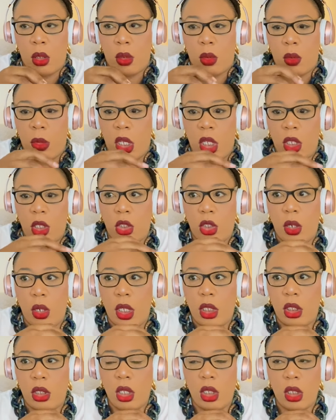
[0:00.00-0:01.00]
Make sure
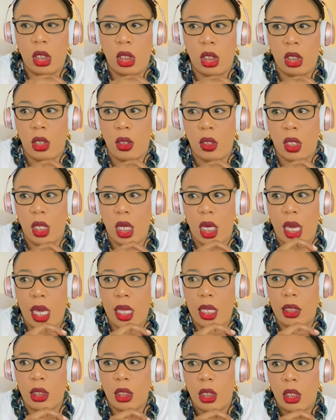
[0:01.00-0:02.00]
it's not in your
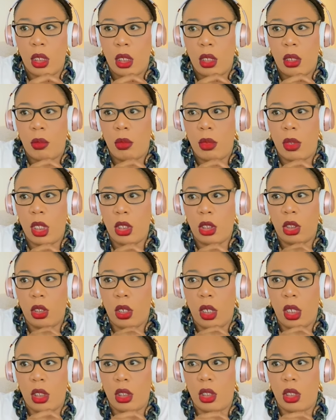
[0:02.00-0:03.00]
cart. Make
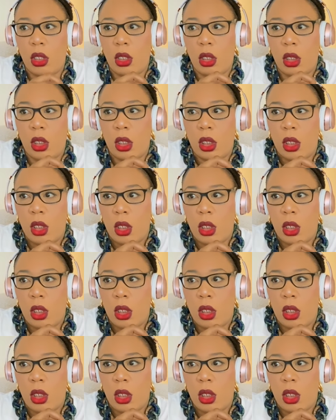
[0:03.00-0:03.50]
sure it's not.